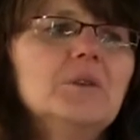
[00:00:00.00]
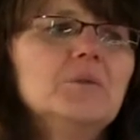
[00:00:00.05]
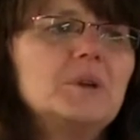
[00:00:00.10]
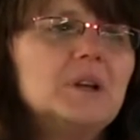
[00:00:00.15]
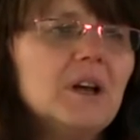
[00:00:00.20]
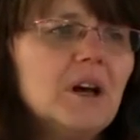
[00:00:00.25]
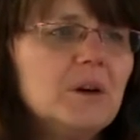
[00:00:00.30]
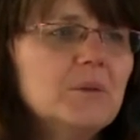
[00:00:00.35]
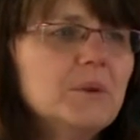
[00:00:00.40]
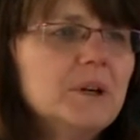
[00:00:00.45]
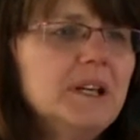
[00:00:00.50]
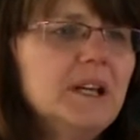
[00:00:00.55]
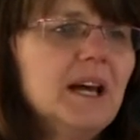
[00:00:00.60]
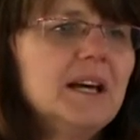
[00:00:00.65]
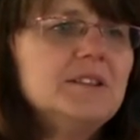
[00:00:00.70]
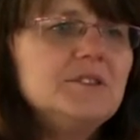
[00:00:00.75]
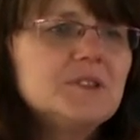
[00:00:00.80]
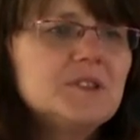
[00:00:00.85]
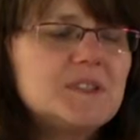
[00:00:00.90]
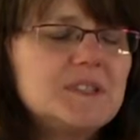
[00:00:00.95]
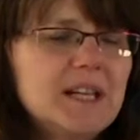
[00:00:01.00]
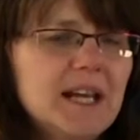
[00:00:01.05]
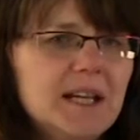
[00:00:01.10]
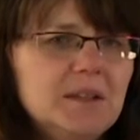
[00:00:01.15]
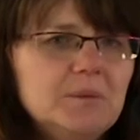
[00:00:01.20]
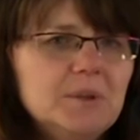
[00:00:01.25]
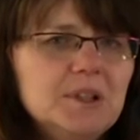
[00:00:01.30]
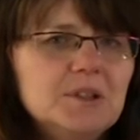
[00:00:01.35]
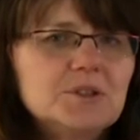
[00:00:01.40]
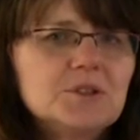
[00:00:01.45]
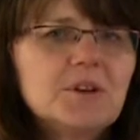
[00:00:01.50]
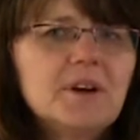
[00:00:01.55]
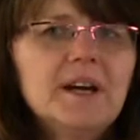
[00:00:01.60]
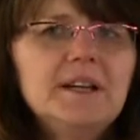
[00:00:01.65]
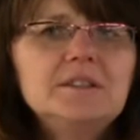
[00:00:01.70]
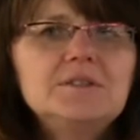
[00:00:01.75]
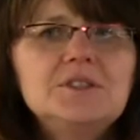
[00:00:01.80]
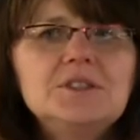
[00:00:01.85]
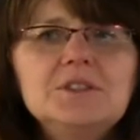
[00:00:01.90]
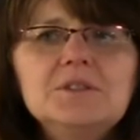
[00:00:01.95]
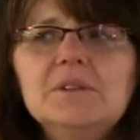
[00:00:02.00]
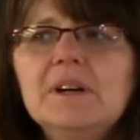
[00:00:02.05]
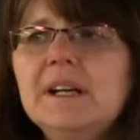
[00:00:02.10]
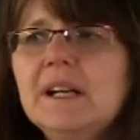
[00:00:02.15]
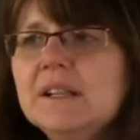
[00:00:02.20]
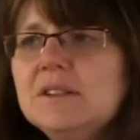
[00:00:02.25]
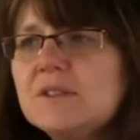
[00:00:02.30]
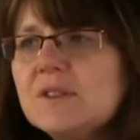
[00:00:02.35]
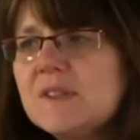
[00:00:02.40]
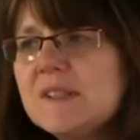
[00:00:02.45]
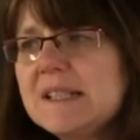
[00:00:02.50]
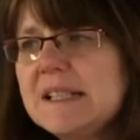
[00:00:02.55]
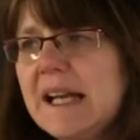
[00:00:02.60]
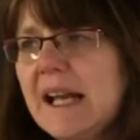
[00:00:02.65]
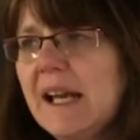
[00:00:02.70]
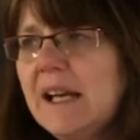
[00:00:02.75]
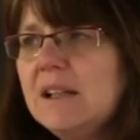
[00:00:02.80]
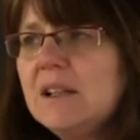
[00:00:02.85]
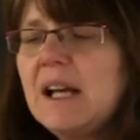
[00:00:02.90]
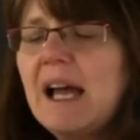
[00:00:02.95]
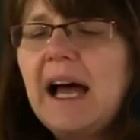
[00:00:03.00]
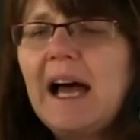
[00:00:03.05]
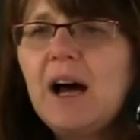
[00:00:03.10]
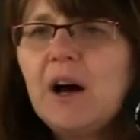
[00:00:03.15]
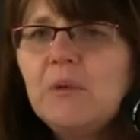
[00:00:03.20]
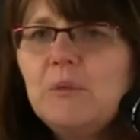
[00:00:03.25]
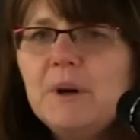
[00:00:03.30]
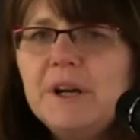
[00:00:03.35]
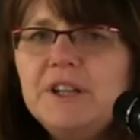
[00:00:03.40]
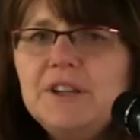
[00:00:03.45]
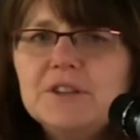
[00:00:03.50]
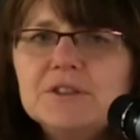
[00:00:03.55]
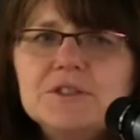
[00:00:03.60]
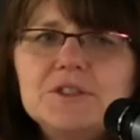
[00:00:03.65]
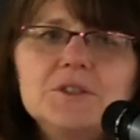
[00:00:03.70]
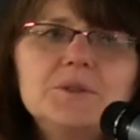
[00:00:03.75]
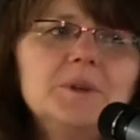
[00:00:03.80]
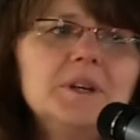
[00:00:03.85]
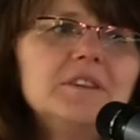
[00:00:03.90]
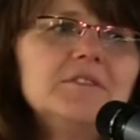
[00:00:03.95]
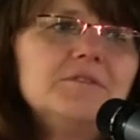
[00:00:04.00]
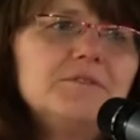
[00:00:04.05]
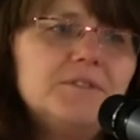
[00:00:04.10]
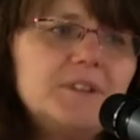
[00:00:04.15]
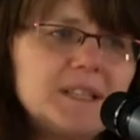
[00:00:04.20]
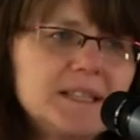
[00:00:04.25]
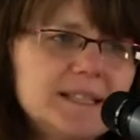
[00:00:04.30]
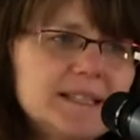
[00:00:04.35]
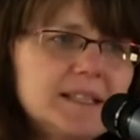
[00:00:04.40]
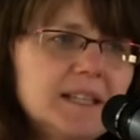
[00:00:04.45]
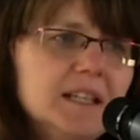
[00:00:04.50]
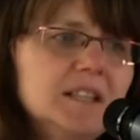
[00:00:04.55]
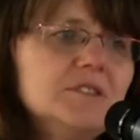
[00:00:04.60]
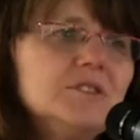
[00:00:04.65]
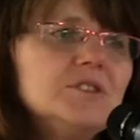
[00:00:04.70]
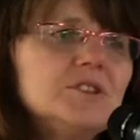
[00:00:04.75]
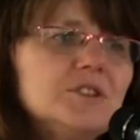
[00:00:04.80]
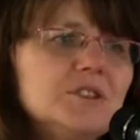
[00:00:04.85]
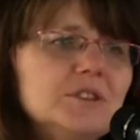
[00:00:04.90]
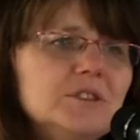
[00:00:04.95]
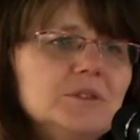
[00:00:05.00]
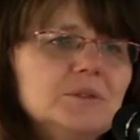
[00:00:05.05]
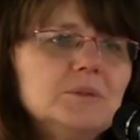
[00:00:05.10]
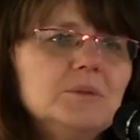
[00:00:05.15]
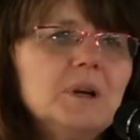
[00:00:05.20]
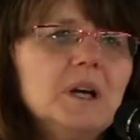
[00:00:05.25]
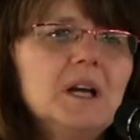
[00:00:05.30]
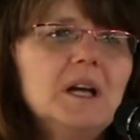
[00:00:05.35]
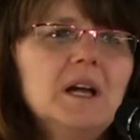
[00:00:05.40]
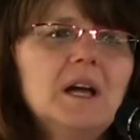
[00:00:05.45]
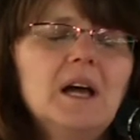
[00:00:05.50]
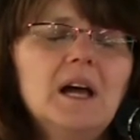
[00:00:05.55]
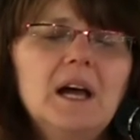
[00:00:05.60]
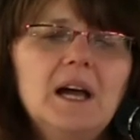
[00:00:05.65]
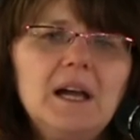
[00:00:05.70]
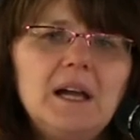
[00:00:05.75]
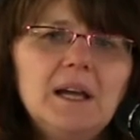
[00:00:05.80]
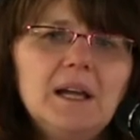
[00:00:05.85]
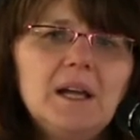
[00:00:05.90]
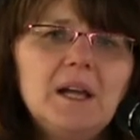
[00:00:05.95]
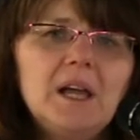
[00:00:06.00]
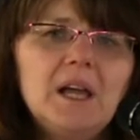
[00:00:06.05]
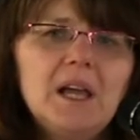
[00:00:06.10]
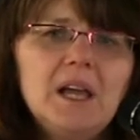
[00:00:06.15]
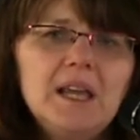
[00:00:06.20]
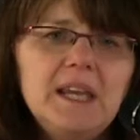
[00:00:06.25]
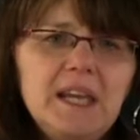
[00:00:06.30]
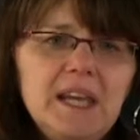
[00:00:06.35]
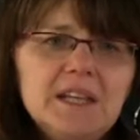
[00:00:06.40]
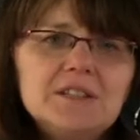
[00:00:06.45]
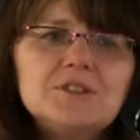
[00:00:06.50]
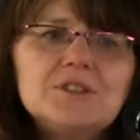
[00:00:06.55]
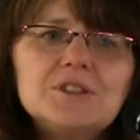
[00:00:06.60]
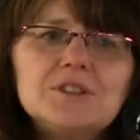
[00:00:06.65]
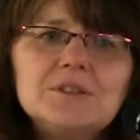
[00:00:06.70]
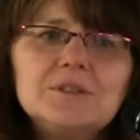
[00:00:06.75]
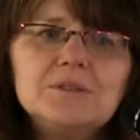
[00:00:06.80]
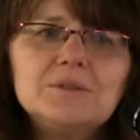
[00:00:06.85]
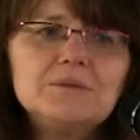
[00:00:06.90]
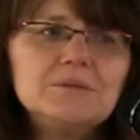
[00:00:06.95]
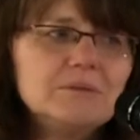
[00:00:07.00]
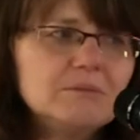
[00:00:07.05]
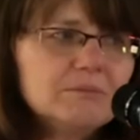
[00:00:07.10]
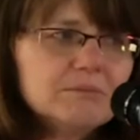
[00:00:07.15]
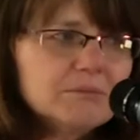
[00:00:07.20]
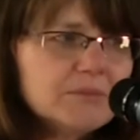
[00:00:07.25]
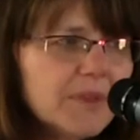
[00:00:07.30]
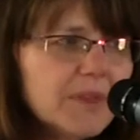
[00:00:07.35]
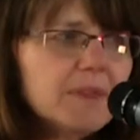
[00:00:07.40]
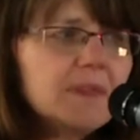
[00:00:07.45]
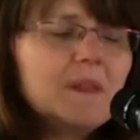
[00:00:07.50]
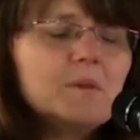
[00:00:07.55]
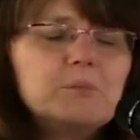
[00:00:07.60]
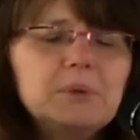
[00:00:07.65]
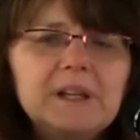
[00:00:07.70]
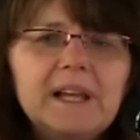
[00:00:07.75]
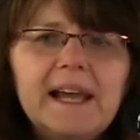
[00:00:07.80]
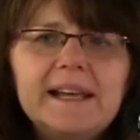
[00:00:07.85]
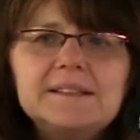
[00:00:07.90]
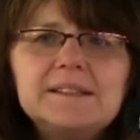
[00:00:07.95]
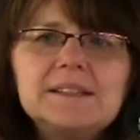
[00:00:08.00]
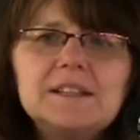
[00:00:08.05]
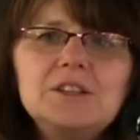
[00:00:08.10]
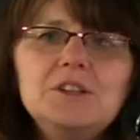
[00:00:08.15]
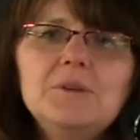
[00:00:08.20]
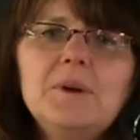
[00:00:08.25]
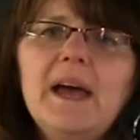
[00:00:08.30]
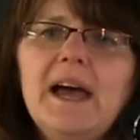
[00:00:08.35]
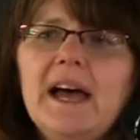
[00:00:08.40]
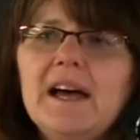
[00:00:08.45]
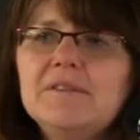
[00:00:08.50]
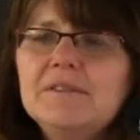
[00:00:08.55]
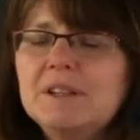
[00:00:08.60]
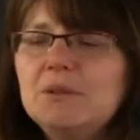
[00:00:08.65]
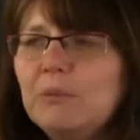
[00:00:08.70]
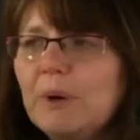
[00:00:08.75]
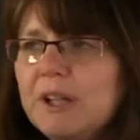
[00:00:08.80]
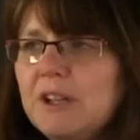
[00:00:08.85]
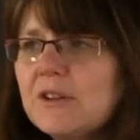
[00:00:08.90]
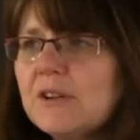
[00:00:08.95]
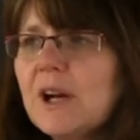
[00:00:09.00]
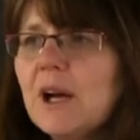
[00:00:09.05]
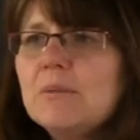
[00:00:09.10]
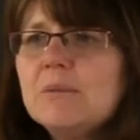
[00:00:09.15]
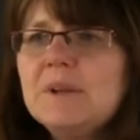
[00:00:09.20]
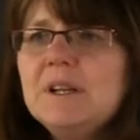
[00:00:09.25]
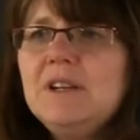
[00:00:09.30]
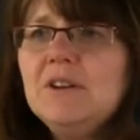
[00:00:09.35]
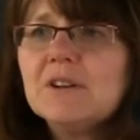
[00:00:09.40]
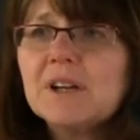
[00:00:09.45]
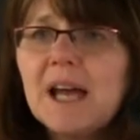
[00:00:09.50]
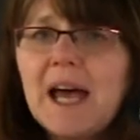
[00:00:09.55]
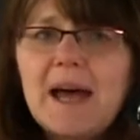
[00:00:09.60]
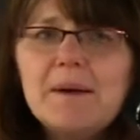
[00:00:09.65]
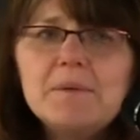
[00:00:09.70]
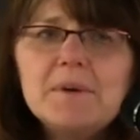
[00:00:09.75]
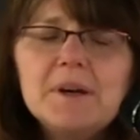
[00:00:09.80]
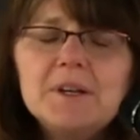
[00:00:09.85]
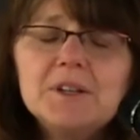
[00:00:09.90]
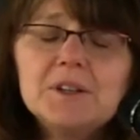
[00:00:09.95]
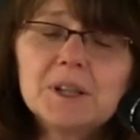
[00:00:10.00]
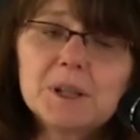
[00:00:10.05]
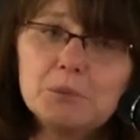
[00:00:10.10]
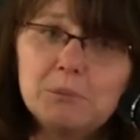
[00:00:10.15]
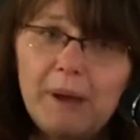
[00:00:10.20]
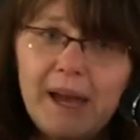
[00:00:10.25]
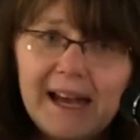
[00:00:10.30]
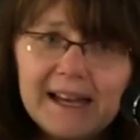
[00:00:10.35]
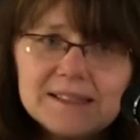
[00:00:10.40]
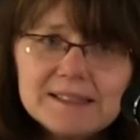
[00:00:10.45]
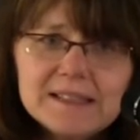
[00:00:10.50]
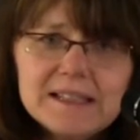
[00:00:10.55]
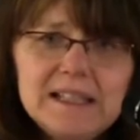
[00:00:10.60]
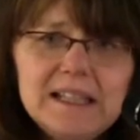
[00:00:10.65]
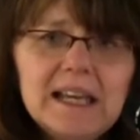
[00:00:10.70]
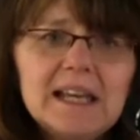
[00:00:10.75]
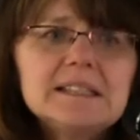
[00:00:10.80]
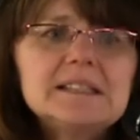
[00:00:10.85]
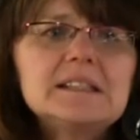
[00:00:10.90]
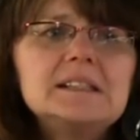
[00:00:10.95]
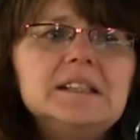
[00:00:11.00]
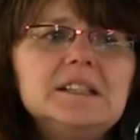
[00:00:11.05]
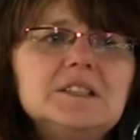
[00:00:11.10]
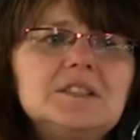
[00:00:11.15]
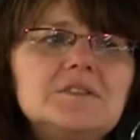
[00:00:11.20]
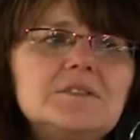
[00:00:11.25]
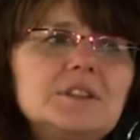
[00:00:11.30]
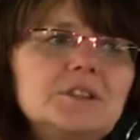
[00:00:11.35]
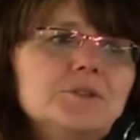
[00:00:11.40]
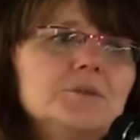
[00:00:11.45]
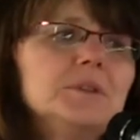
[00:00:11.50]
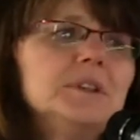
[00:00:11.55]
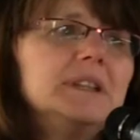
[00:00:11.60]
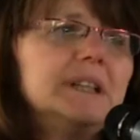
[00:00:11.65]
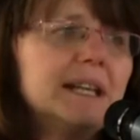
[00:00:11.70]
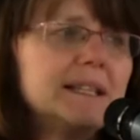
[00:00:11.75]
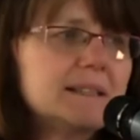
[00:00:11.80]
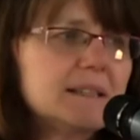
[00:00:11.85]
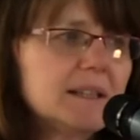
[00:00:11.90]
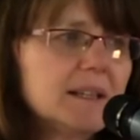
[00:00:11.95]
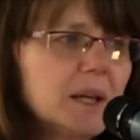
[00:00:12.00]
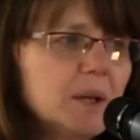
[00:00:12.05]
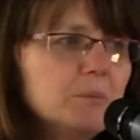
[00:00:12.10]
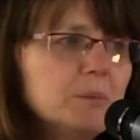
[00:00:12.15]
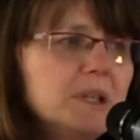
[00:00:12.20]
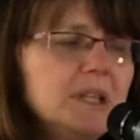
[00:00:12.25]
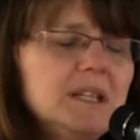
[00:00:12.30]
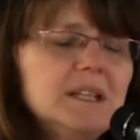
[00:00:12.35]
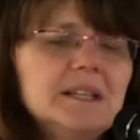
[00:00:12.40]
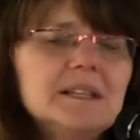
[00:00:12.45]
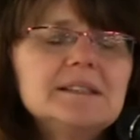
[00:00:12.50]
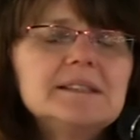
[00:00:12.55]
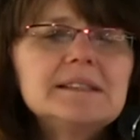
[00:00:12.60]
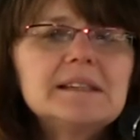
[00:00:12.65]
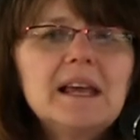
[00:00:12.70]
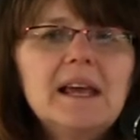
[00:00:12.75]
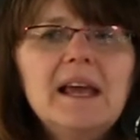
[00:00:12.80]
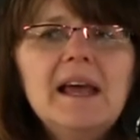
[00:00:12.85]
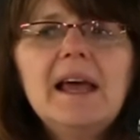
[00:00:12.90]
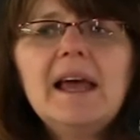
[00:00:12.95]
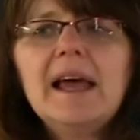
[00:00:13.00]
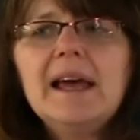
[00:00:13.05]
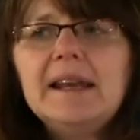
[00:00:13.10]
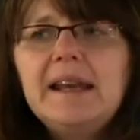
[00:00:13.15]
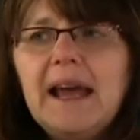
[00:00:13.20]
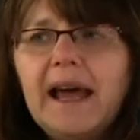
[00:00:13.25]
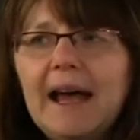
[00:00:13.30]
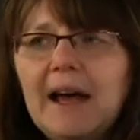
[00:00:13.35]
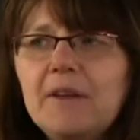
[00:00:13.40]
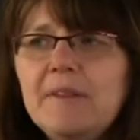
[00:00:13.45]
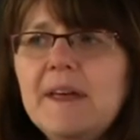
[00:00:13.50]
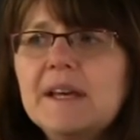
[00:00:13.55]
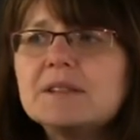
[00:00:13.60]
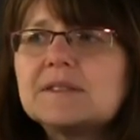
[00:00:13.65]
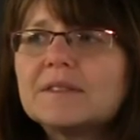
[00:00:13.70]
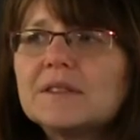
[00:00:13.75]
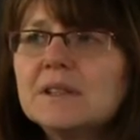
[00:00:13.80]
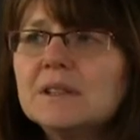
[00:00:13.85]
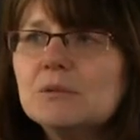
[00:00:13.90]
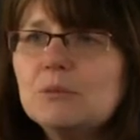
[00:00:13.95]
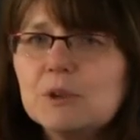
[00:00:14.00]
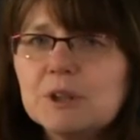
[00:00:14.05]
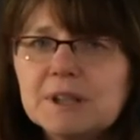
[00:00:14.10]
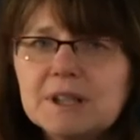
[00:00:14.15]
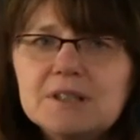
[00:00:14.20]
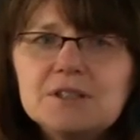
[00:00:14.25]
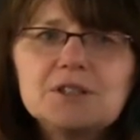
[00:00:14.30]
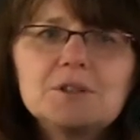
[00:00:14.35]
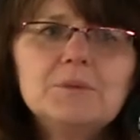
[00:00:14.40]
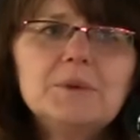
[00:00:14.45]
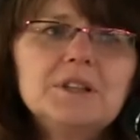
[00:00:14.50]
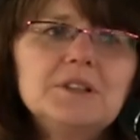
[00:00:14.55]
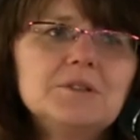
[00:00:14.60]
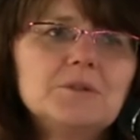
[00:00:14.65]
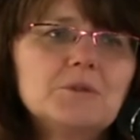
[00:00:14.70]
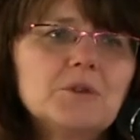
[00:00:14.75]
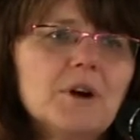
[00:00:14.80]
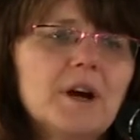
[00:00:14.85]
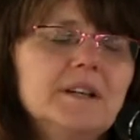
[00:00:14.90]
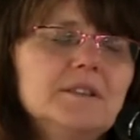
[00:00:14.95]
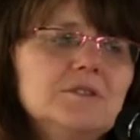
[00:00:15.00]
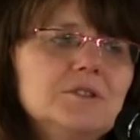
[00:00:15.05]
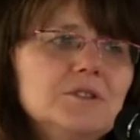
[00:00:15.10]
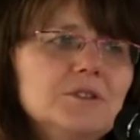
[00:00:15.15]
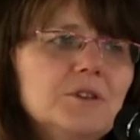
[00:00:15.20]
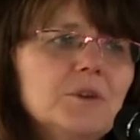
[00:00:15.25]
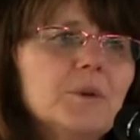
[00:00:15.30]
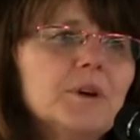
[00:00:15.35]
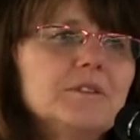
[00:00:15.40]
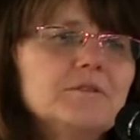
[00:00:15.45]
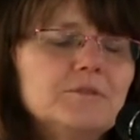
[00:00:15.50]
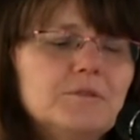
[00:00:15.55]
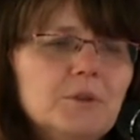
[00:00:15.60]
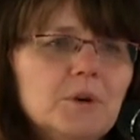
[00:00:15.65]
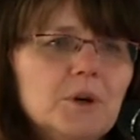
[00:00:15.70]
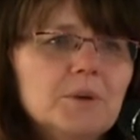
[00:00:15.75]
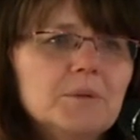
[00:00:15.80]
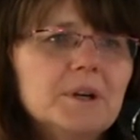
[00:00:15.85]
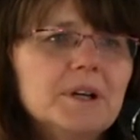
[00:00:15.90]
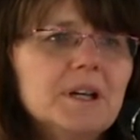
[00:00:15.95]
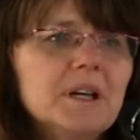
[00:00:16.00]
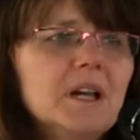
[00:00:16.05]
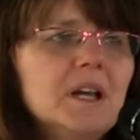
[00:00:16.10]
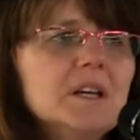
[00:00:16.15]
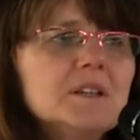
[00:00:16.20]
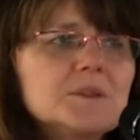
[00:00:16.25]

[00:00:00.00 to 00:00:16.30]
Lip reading: We all want to understand what you're trying to do and understand how what you're doing fits into the plans that you have and what your capacity as an individual and as a company is, and how that's going to work into what you're trying to do going forward.